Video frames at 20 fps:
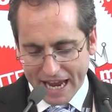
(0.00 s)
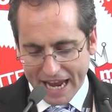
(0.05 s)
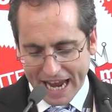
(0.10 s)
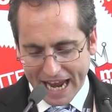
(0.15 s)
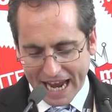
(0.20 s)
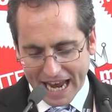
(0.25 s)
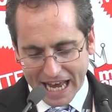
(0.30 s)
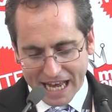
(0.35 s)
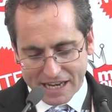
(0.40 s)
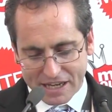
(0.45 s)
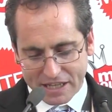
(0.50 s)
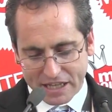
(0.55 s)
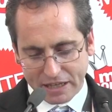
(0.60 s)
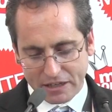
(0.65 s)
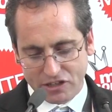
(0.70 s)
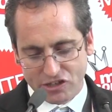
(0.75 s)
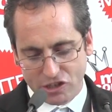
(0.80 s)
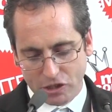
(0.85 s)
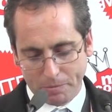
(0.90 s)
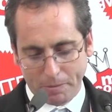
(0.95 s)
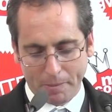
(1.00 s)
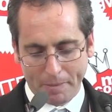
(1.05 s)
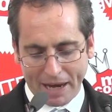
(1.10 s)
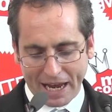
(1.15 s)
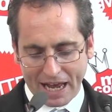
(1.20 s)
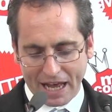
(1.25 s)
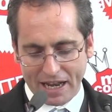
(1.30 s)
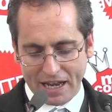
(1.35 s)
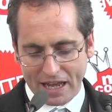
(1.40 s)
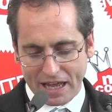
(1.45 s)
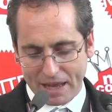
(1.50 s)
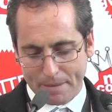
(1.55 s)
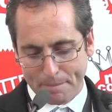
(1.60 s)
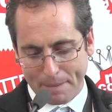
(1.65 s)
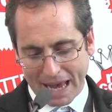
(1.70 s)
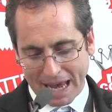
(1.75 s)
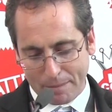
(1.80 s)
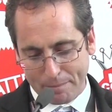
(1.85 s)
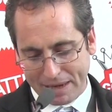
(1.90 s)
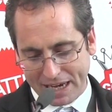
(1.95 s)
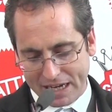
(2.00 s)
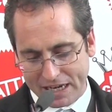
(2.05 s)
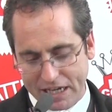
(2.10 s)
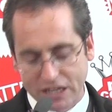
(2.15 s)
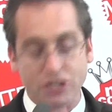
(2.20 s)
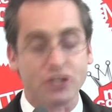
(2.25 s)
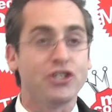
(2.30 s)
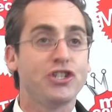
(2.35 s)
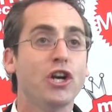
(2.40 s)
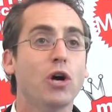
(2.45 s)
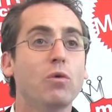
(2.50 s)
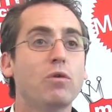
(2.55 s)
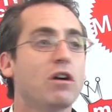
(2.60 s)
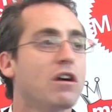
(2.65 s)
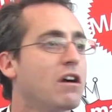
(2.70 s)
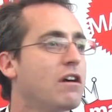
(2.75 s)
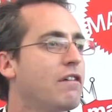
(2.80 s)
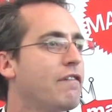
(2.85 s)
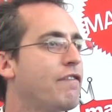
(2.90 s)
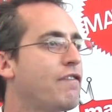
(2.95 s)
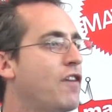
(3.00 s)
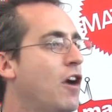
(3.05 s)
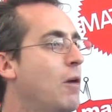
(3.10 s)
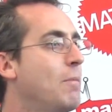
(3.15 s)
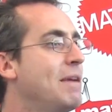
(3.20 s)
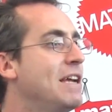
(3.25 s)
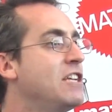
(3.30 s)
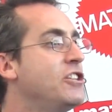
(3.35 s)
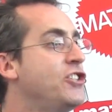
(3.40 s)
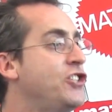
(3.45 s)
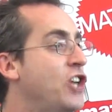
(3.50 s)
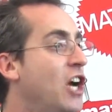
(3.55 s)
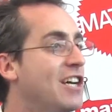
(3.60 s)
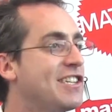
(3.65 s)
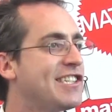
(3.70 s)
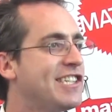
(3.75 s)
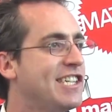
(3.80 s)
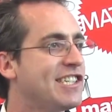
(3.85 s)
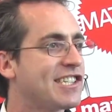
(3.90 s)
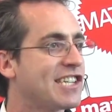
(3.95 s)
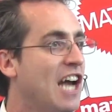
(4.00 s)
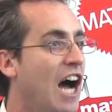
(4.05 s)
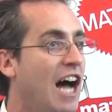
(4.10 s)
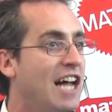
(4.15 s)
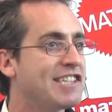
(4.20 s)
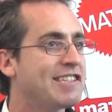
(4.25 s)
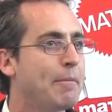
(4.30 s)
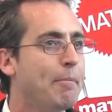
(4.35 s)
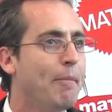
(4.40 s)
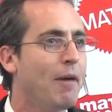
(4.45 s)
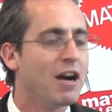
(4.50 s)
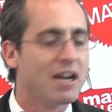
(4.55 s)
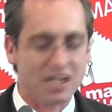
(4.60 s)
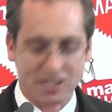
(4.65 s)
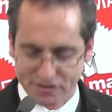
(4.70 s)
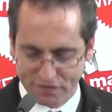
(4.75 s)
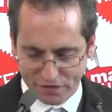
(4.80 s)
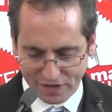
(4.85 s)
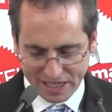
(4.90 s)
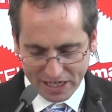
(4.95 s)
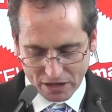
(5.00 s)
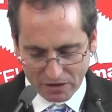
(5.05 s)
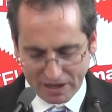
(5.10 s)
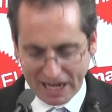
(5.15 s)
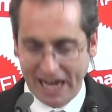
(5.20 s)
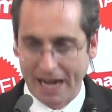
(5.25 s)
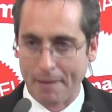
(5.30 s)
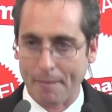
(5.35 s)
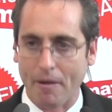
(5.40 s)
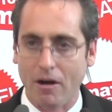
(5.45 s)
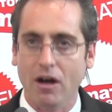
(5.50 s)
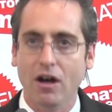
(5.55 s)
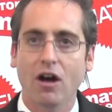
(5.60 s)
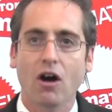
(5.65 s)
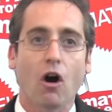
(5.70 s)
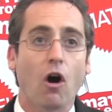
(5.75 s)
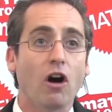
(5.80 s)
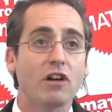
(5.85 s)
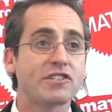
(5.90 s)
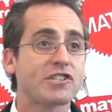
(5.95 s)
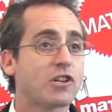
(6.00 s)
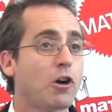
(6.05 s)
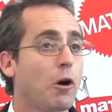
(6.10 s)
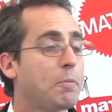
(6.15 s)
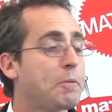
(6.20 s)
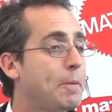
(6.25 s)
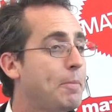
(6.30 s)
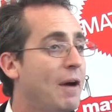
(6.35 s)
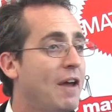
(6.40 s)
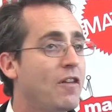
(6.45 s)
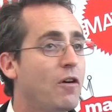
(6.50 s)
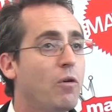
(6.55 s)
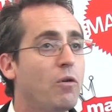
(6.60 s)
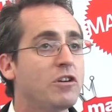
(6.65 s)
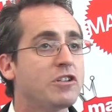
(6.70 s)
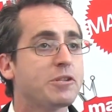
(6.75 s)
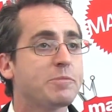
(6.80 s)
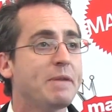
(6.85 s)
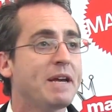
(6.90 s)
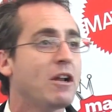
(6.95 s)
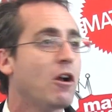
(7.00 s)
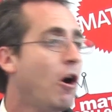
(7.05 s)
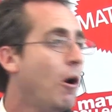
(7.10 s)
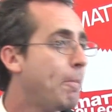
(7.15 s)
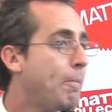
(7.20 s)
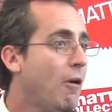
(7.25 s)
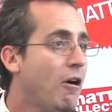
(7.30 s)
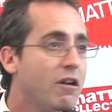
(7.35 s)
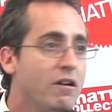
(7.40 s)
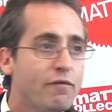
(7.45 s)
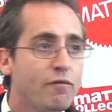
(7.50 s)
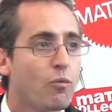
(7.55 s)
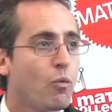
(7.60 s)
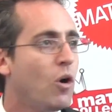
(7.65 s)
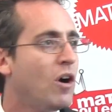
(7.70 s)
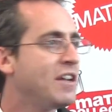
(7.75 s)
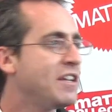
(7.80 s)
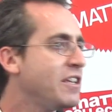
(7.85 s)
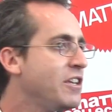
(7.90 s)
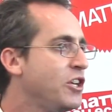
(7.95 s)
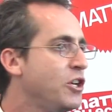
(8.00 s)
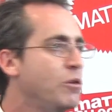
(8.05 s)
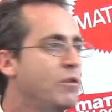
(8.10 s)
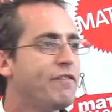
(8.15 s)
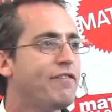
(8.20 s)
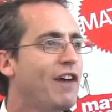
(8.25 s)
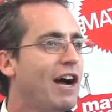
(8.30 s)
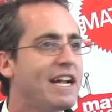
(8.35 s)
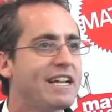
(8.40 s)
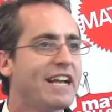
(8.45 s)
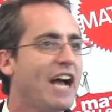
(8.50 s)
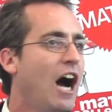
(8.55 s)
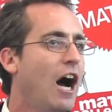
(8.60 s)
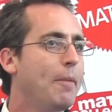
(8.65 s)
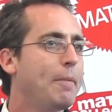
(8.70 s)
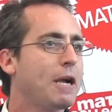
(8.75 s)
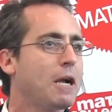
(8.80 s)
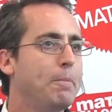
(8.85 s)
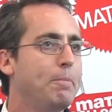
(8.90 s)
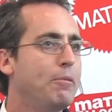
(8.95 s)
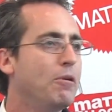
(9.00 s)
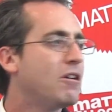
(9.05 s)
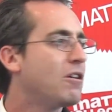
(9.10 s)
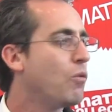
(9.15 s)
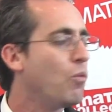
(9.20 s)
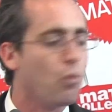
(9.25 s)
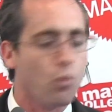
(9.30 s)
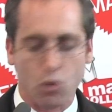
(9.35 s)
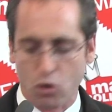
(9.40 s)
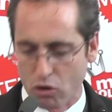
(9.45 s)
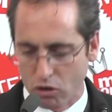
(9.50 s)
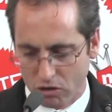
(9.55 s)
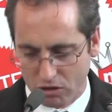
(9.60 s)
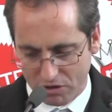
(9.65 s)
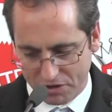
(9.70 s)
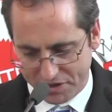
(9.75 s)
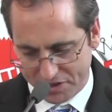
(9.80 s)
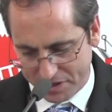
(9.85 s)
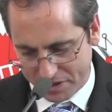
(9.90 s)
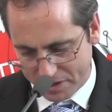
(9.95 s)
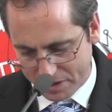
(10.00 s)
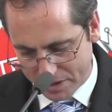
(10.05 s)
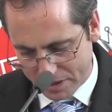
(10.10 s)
and the Superman, Batman, and Joker from Injustice: Gods Among Us video game. All sculpted by the Horsemen, all part of one unified comic book world.